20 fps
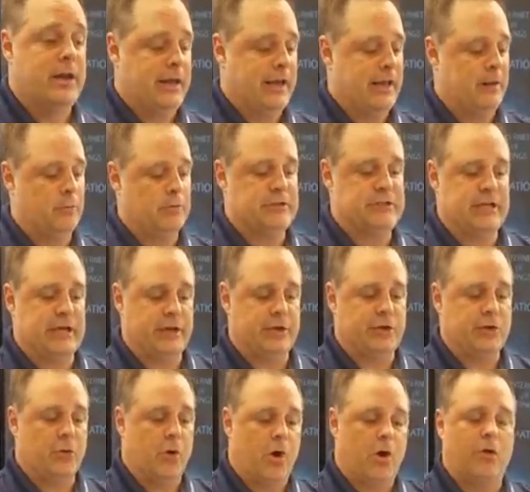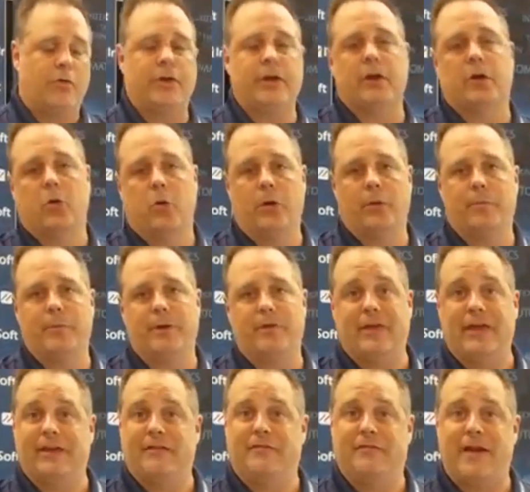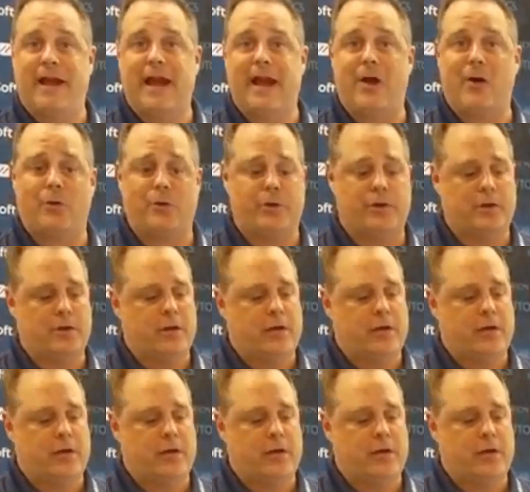and it will tell you all the equipment that it found,